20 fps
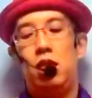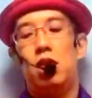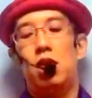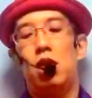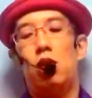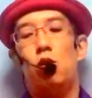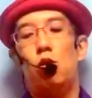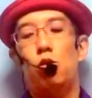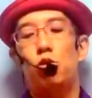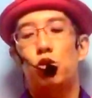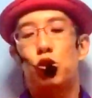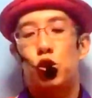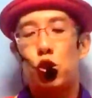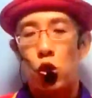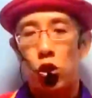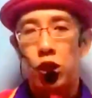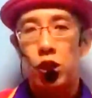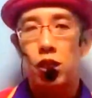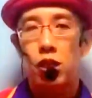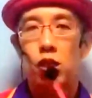the whole
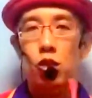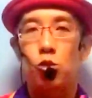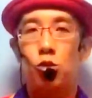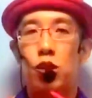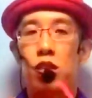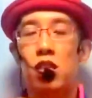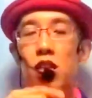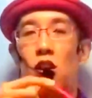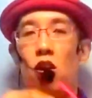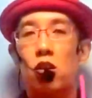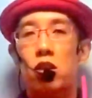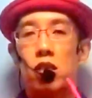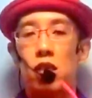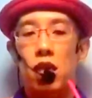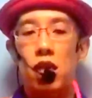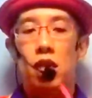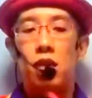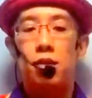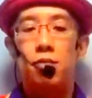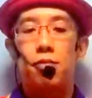joint. So this locks
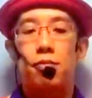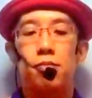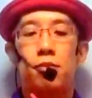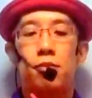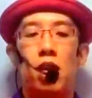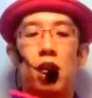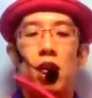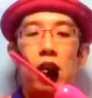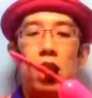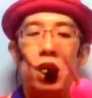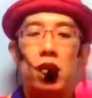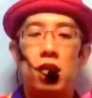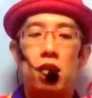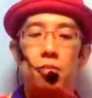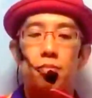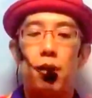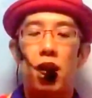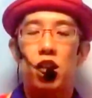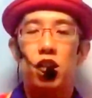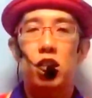it in
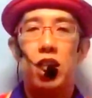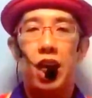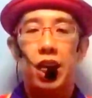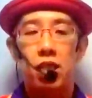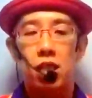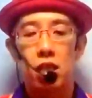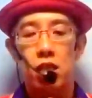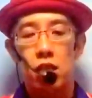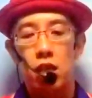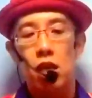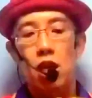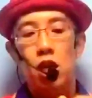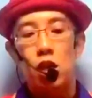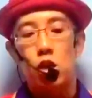much tighter.